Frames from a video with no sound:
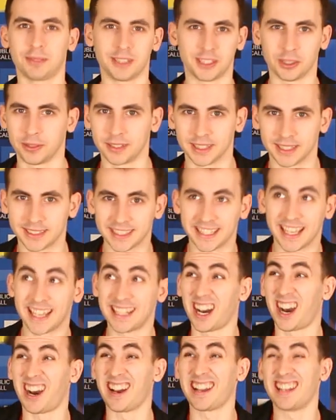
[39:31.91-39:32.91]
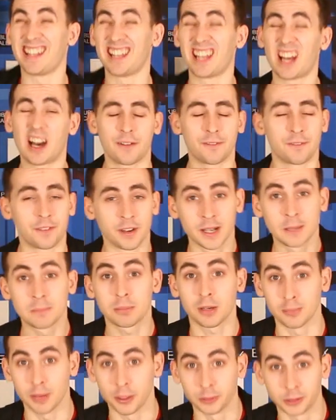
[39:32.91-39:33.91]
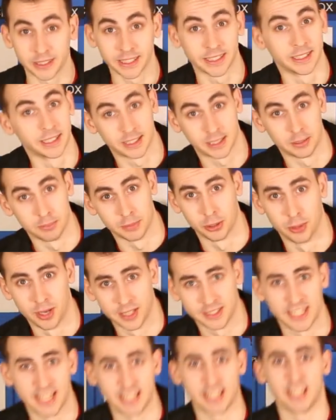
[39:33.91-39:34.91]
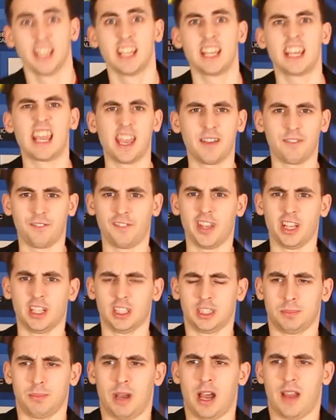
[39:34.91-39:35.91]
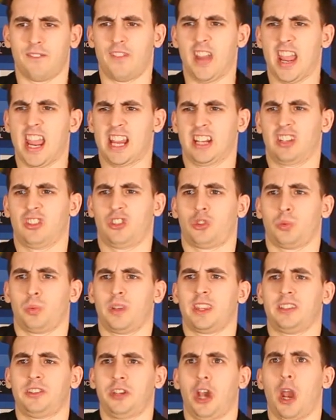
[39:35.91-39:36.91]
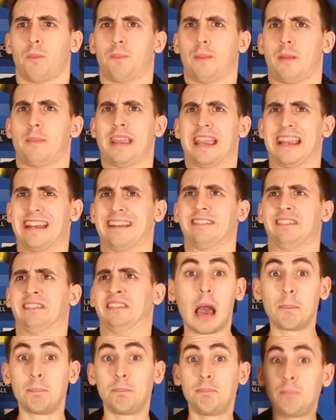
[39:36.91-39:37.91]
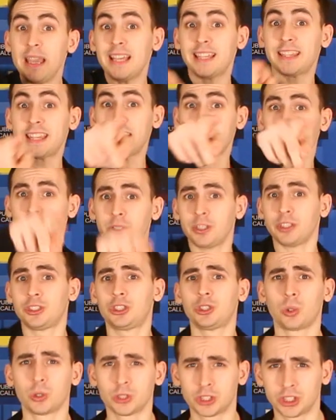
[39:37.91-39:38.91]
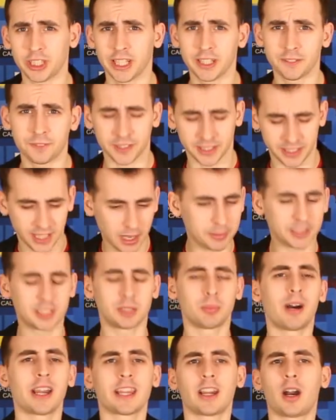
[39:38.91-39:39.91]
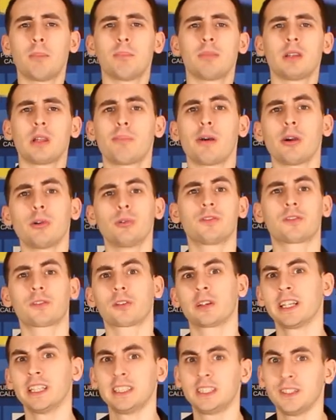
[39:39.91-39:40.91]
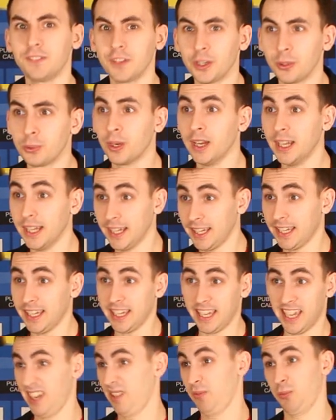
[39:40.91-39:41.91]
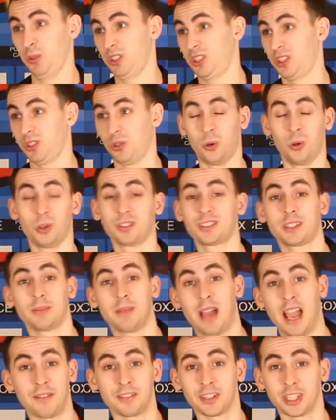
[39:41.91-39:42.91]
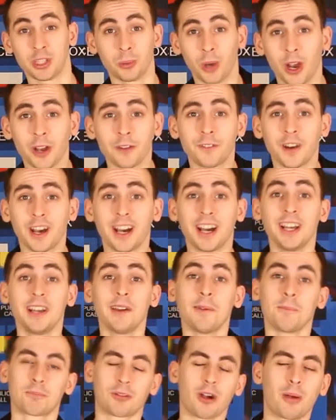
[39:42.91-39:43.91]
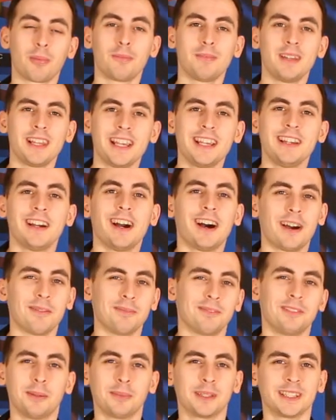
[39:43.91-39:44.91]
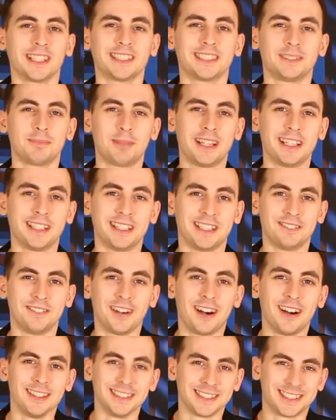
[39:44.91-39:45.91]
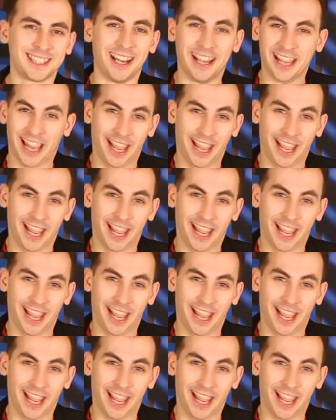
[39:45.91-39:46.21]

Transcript: to be doing this again. I love promoting the community. It fills my veins with dopamine. A big thank you to George Sheard for coming to my humble abode for an interview. It was awesome having you over. Probably. I'm filming this bit in advance.